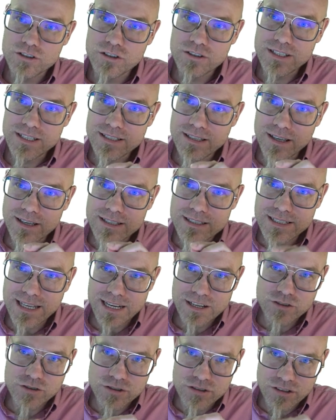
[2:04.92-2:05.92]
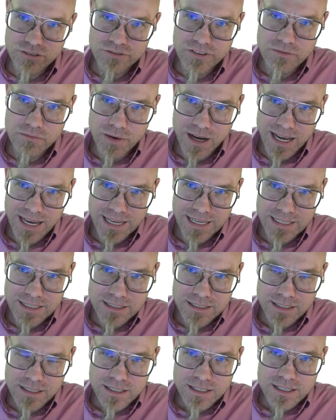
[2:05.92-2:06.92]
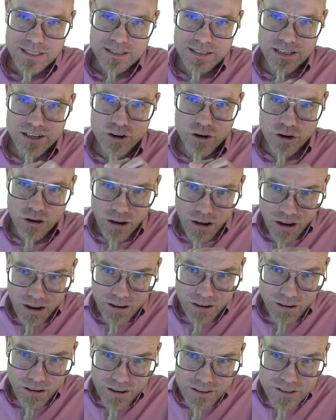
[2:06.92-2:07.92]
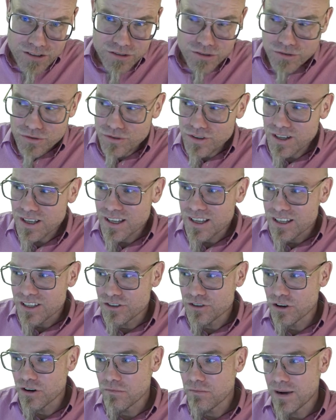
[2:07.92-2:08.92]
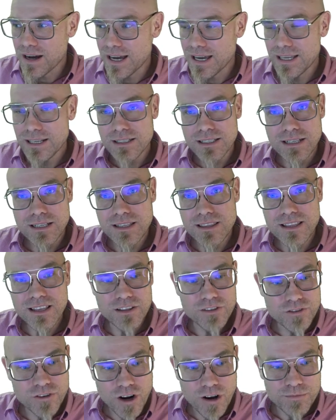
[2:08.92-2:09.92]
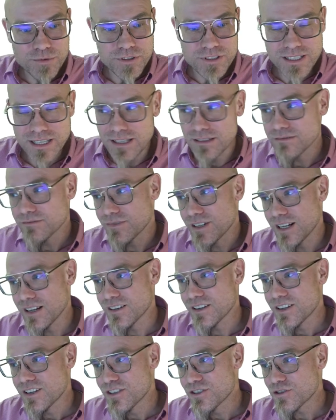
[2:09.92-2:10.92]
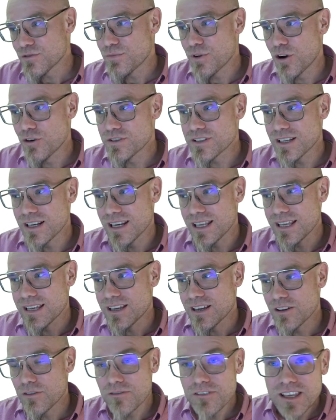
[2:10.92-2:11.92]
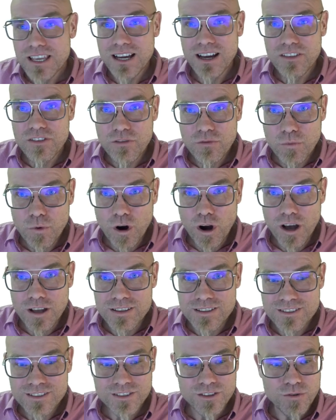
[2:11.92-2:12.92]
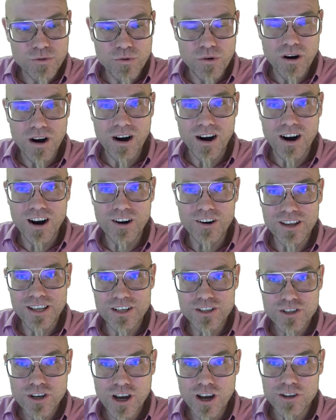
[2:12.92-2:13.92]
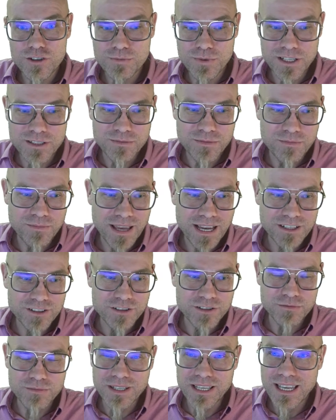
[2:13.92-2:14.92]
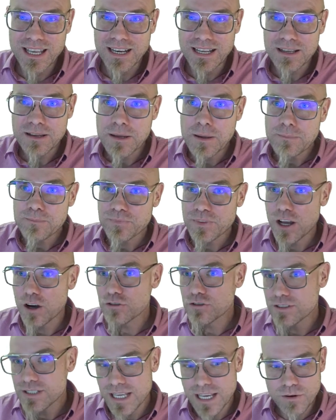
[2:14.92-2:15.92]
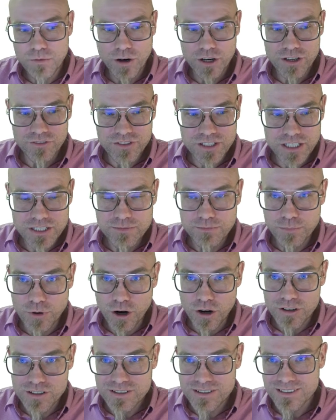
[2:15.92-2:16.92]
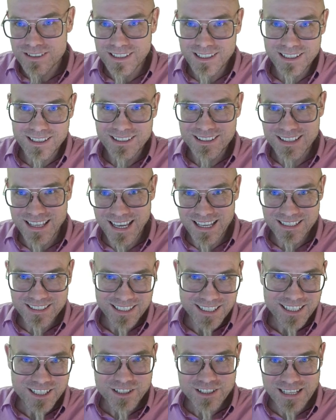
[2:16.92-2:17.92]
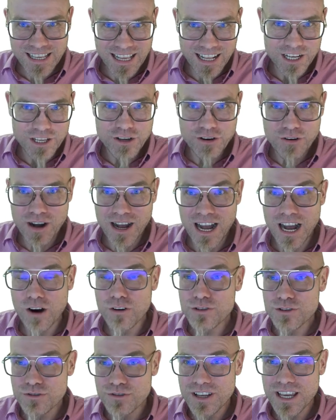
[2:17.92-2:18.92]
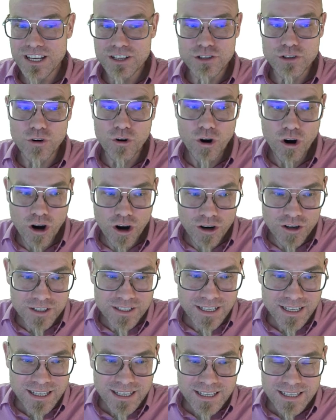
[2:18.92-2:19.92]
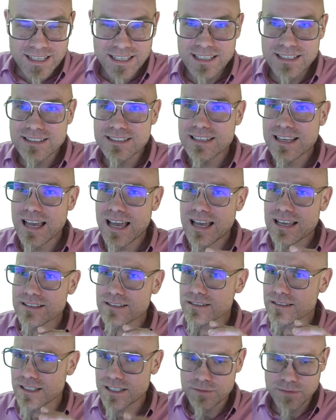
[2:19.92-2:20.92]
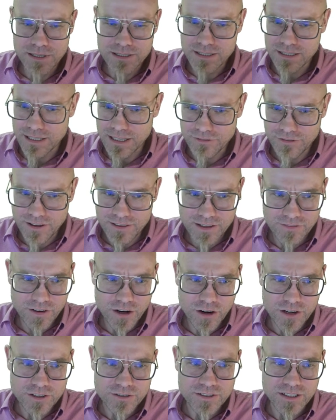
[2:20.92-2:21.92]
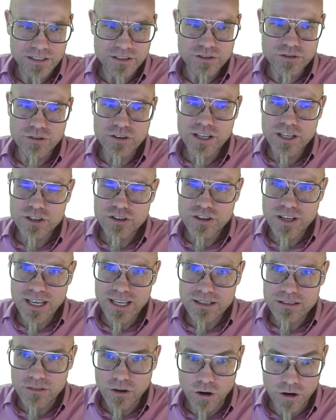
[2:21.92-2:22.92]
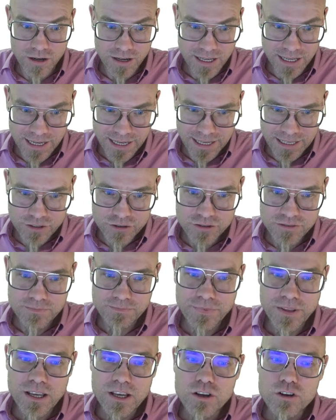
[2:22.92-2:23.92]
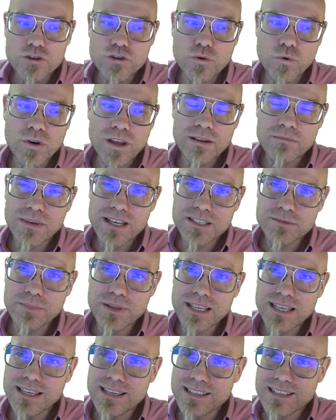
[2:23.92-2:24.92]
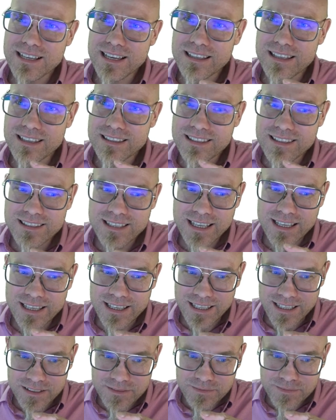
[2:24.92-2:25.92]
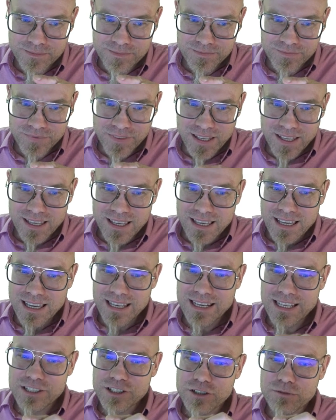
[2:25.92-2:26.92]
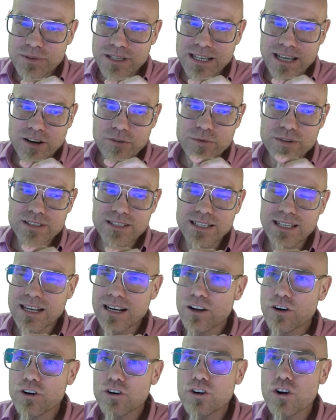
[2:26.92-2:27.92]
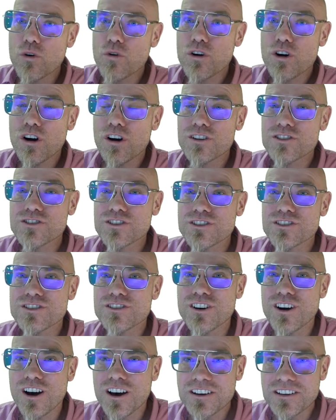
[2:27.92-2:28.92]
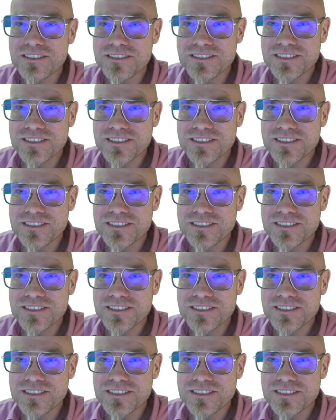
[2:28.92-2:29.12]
so these are extensions of the mind that log onto your mind. And in the Anthropocene, well, supposedly we are the ones who are in charge. Brings me back to the beginning. Now, to take one of these books uh, that tell you how to get you hooked, it says explicitly, I found it very interesting. To initiate online action, doing must be easier than thinking. It needs to be done with little or no conscious thought.